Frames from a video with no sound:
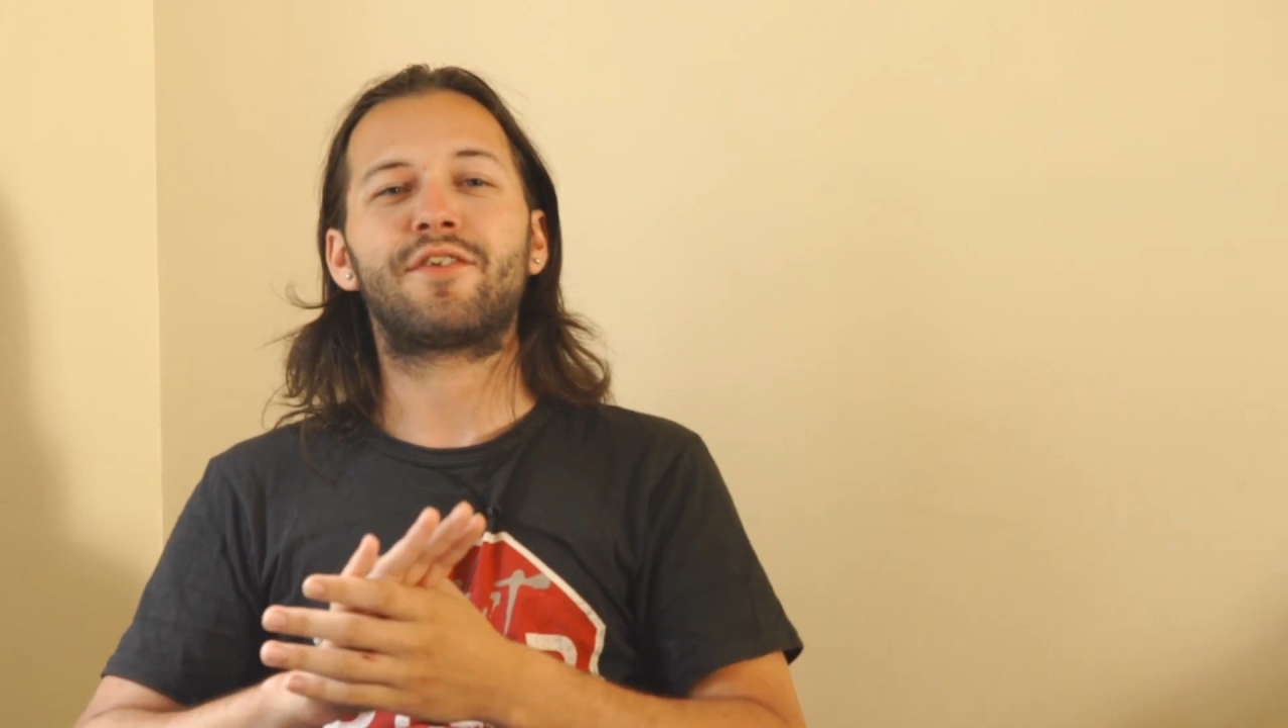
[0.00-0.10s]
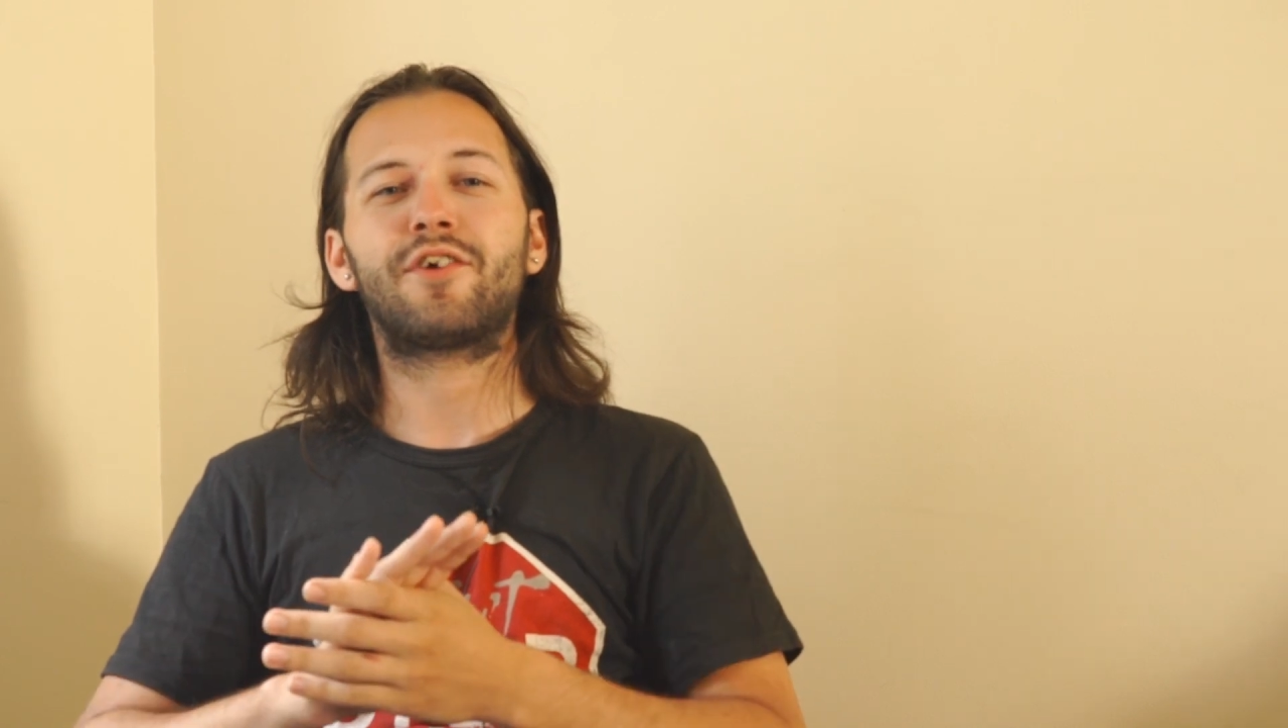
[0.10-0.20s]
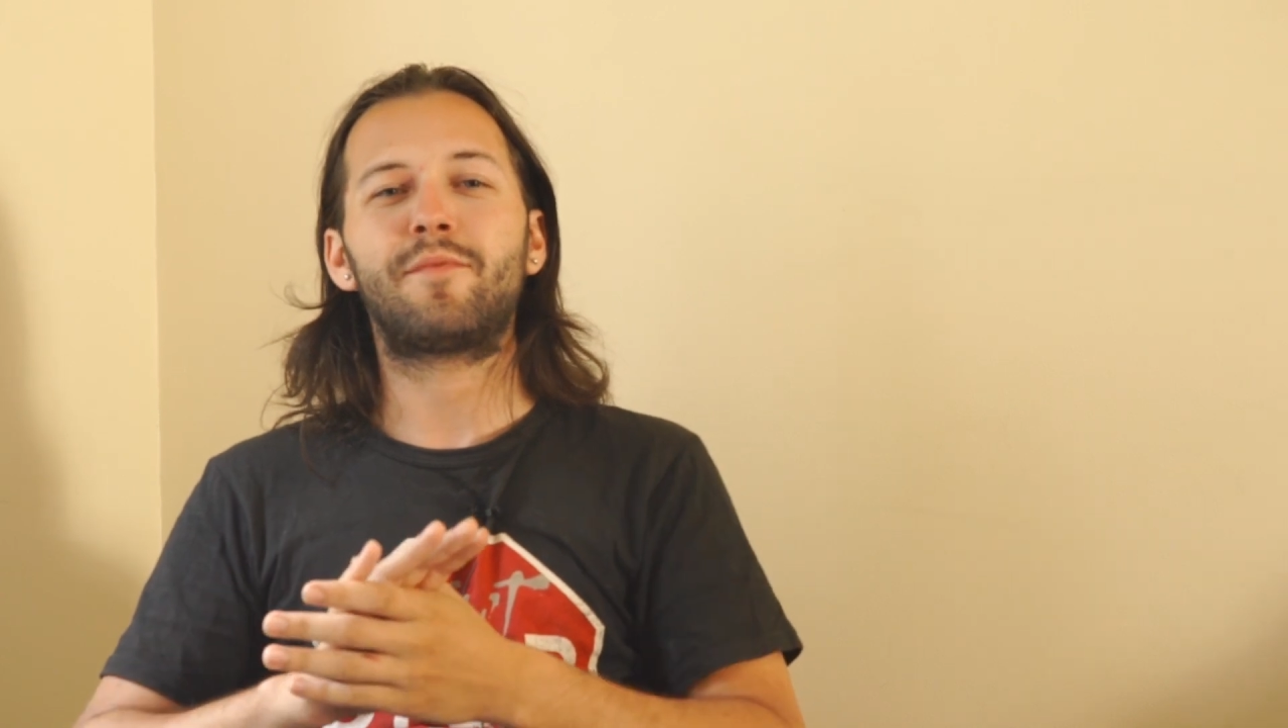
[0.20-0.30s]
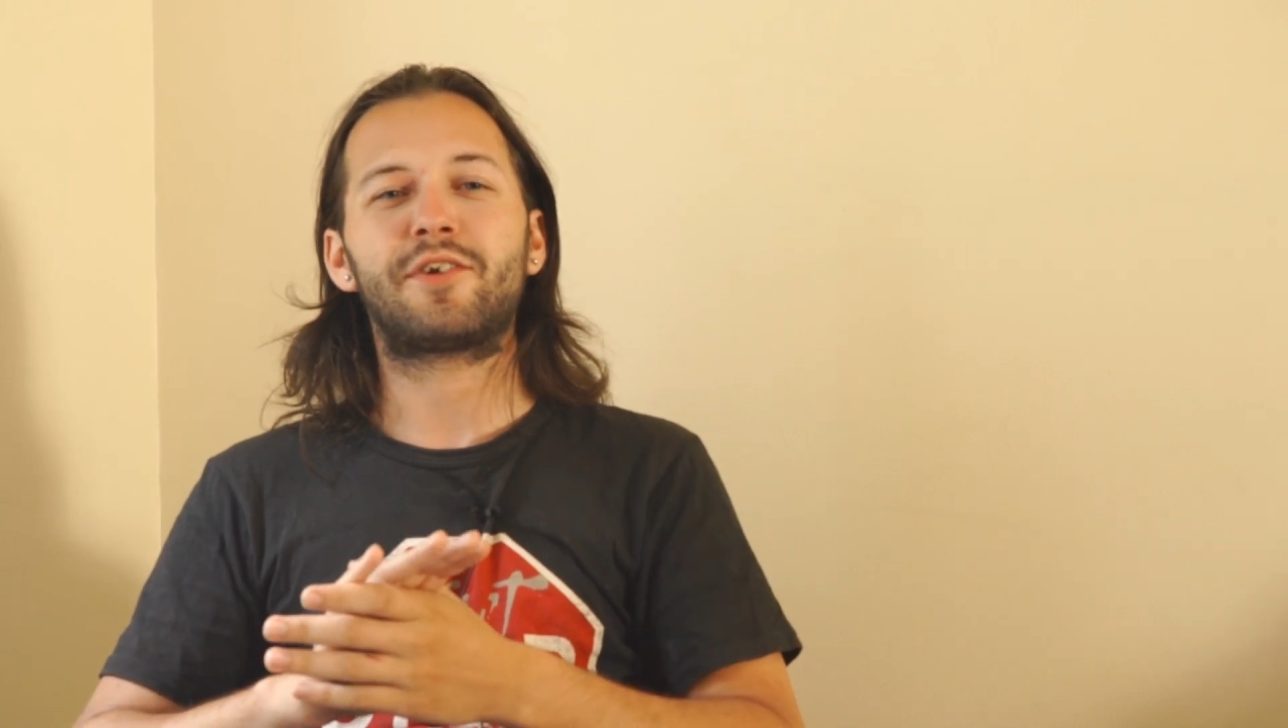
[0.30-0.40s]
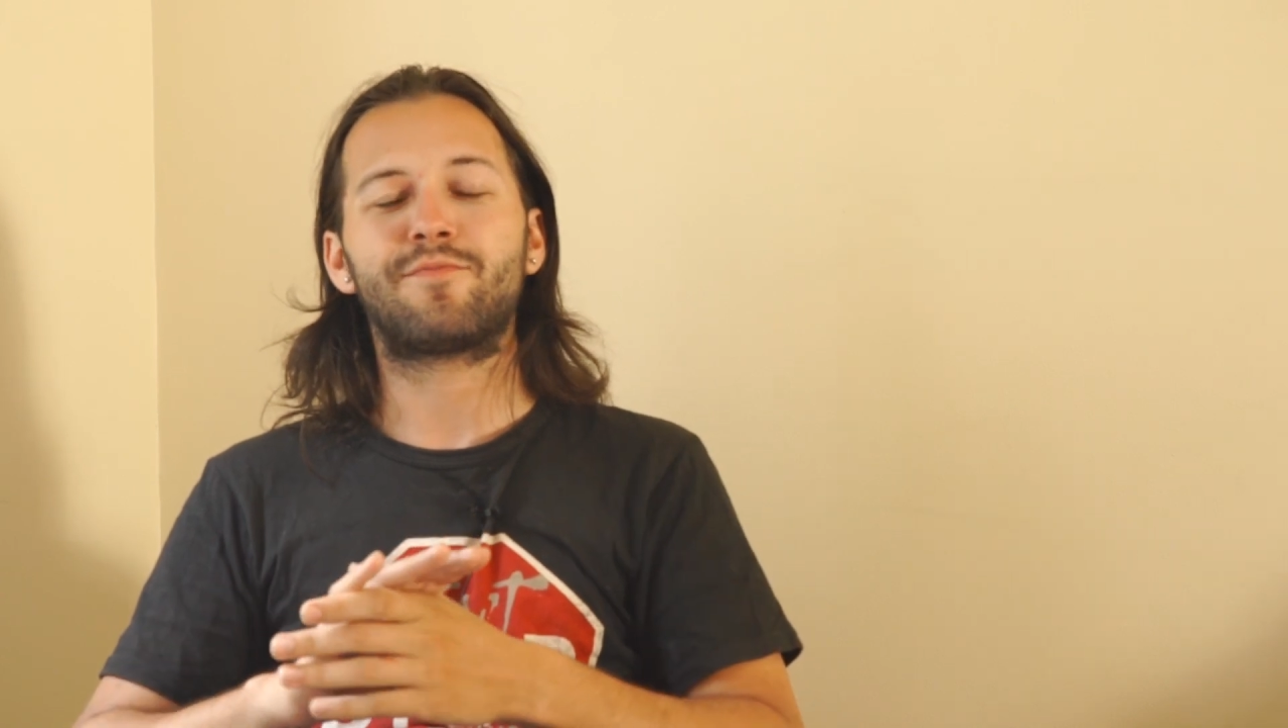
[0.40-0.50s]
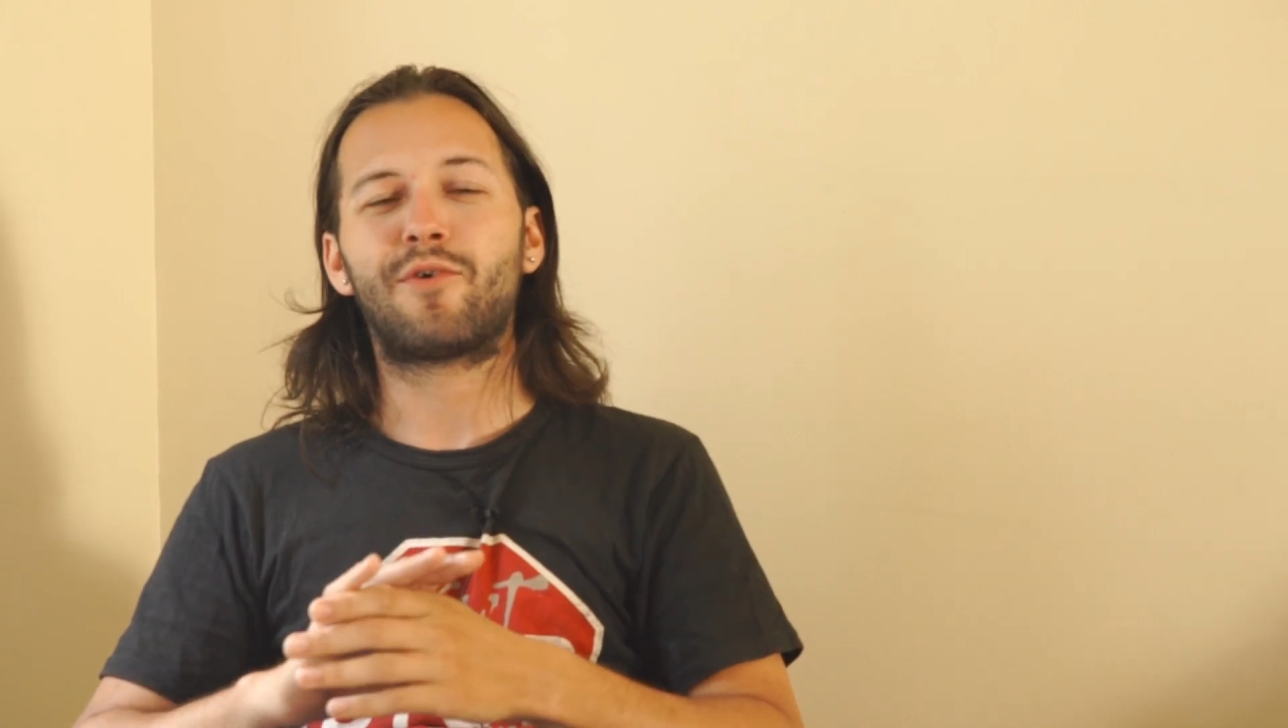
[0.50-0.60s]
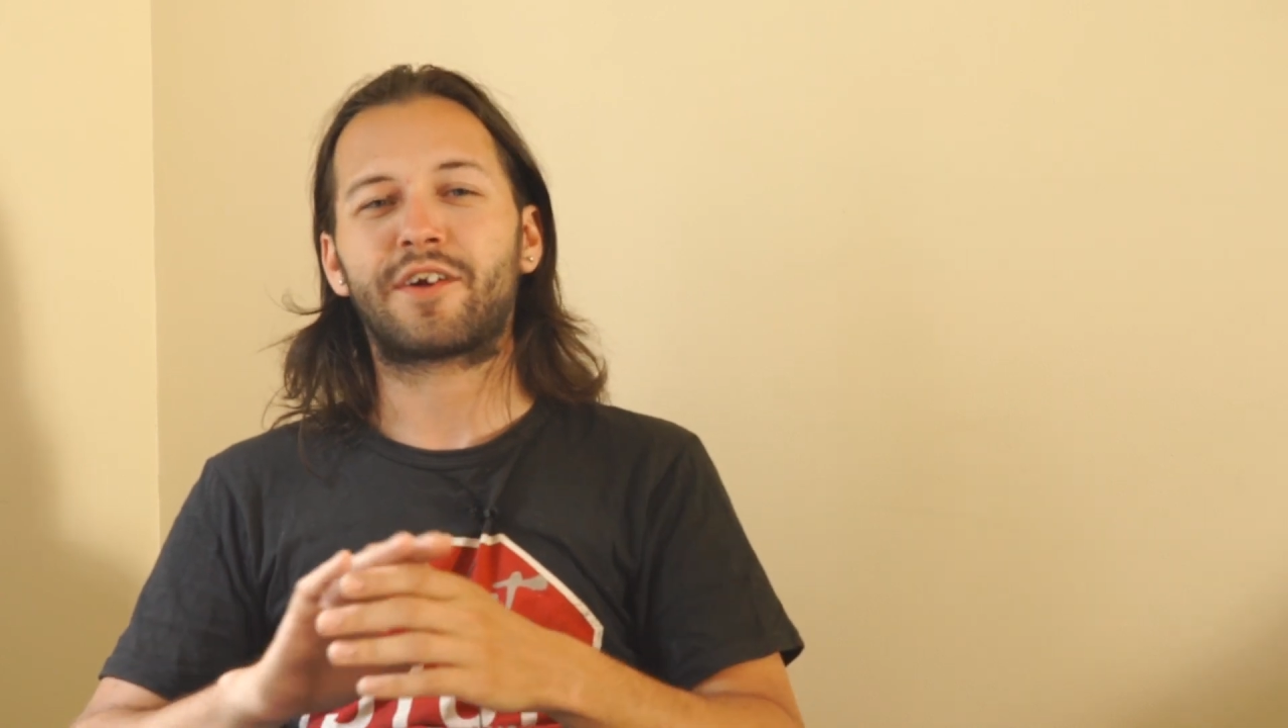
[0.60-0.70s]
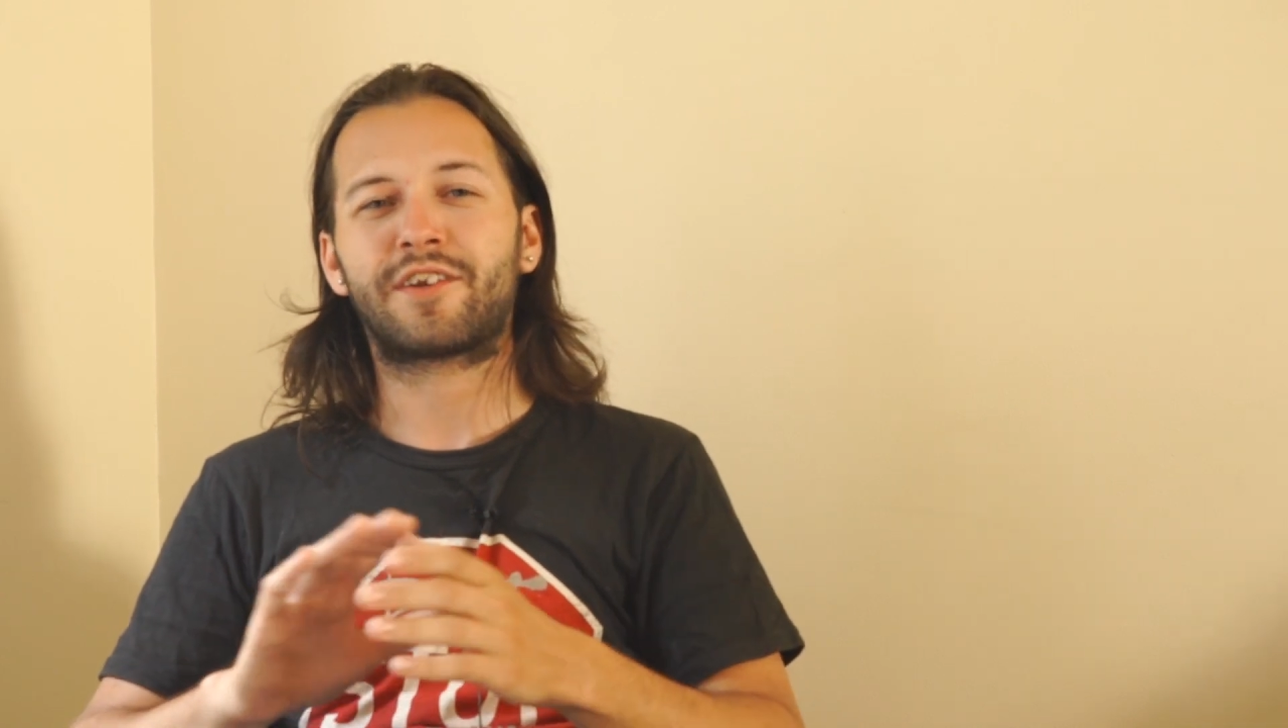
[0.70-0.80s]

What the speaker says: so much more